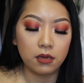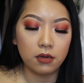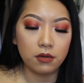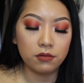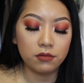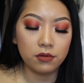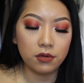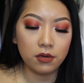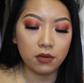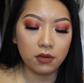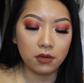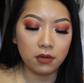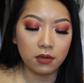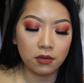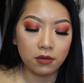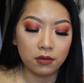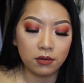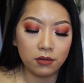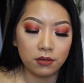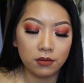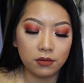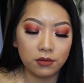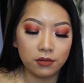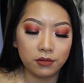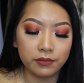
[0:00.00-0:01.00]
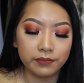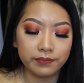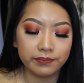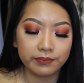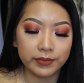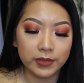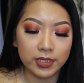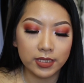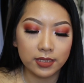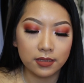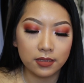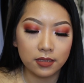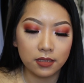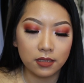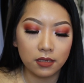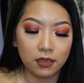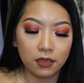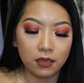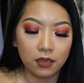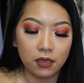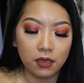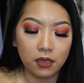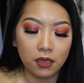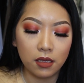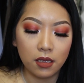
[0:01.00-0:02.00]
Oh no.
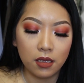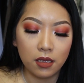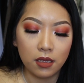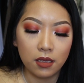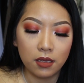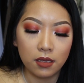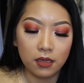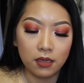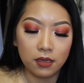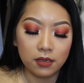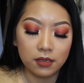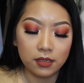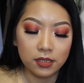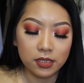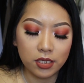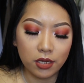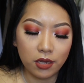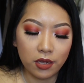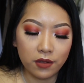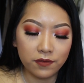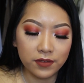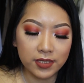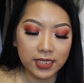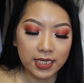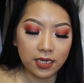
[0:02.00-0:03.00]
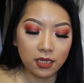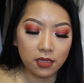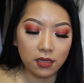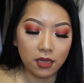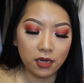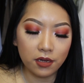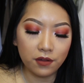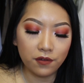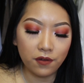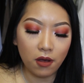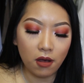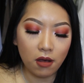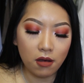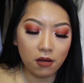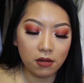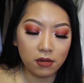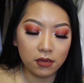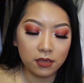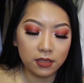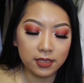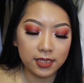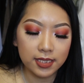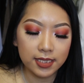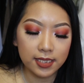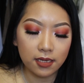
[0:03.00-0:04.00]
So I've seen a lot of
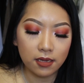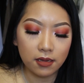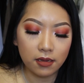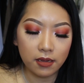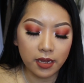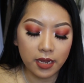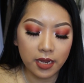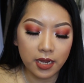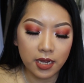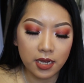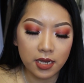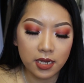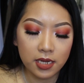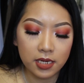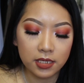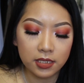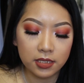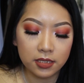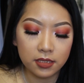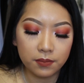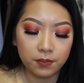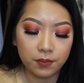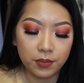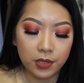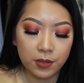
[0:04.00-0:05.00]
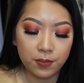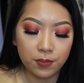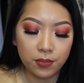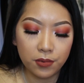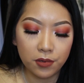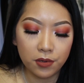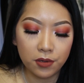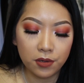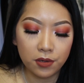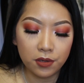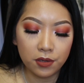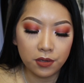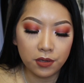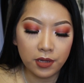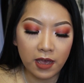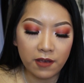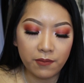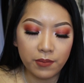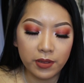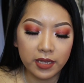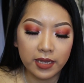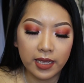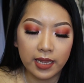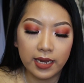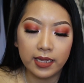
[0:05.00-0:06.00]
hauls and people have
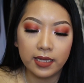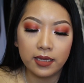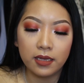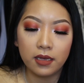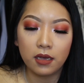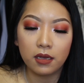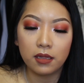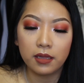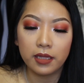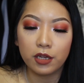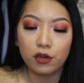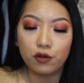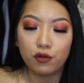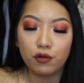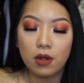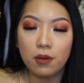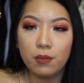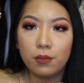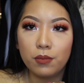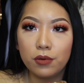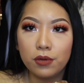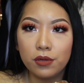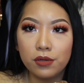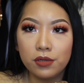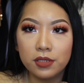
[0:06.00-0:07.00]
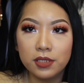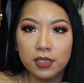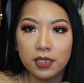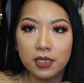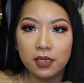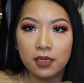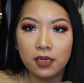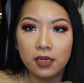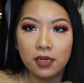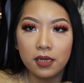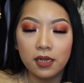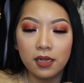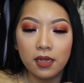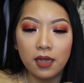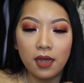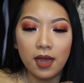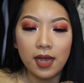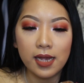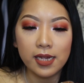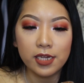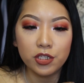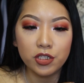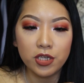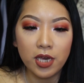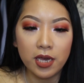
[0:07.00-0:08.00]
been getting like crumbled
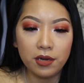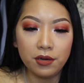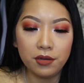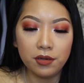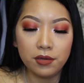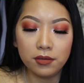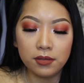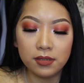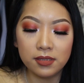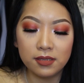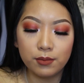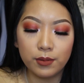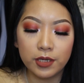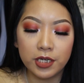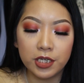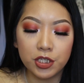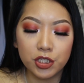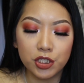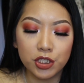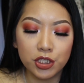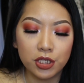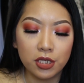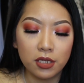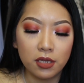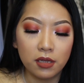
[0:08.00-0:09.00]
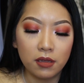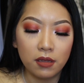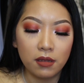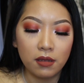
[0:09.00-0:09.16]
eyeshadows, which